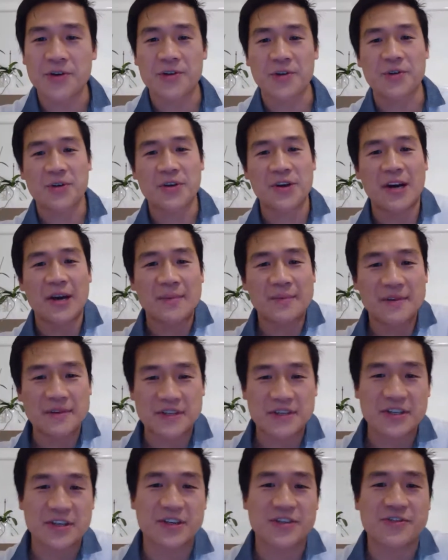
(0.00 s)
glaucoma is
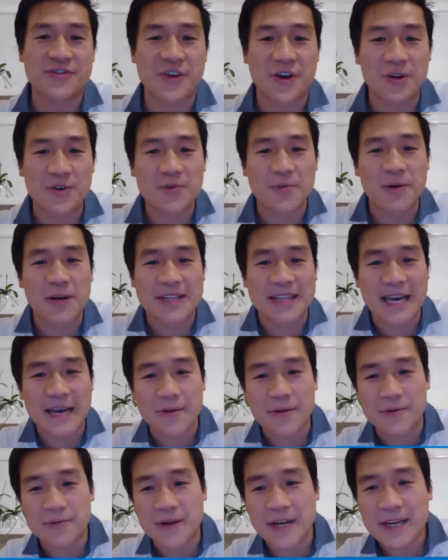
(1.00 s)
controlled, what they
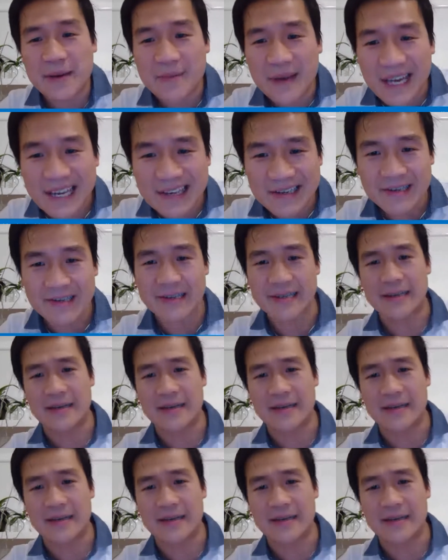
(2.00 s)
will recommend.